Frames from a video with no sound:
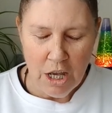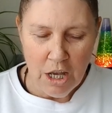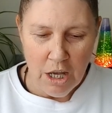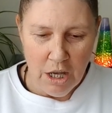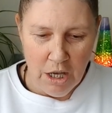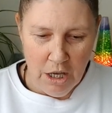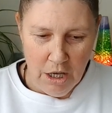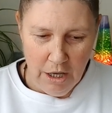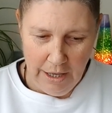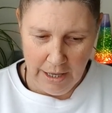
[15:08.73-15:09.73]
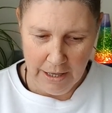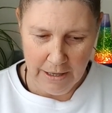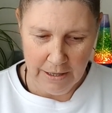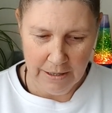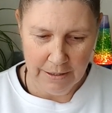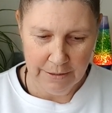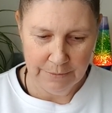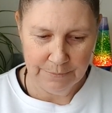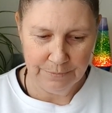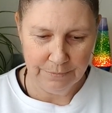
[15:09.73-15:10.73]

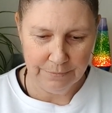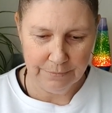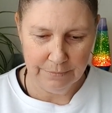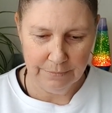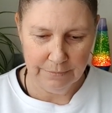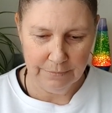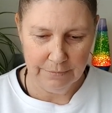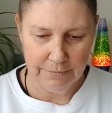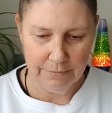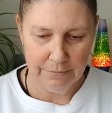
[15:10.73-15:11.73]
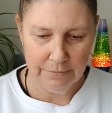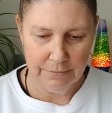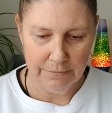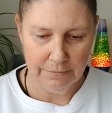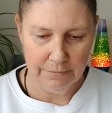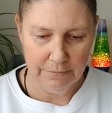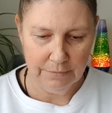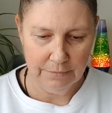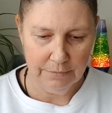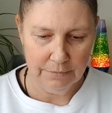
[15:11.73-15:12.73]

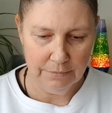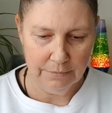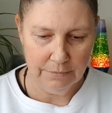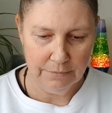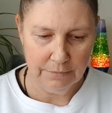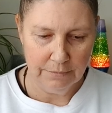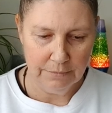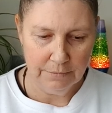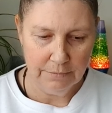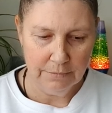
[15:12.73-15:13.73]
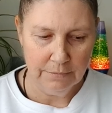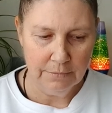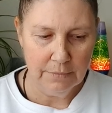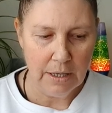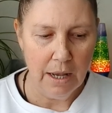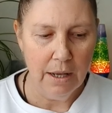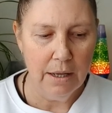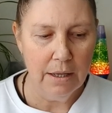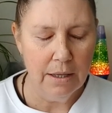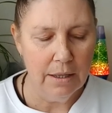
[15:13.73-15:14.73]

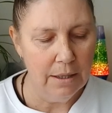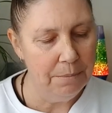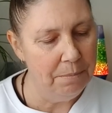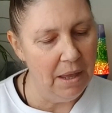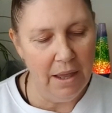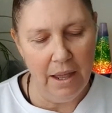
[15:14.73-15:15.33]
No one is speaking in this clip.